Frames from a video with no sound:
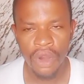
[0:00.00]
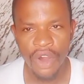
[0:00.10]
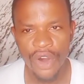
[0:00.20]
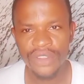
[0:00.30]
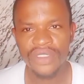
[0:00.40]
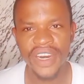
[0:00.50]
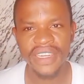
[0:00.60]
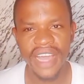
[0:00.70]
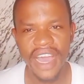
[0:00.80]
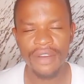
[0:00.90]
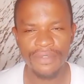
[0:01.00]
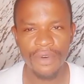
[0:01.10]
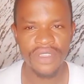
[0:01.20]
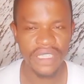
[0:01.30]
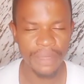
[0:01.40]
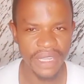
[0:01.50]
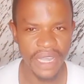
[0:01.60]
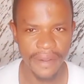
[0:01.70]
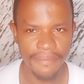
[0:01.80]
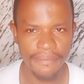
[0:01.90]
104
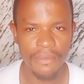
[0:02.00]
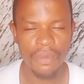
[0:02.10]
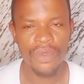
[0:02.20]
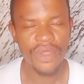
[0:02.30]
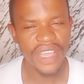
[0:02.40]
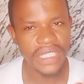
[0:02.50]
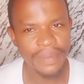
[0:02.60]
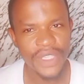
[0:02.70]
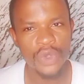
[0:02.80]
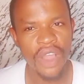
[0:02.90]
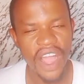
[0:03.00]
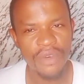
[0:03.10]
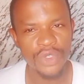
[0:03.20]
centimeters, it means you have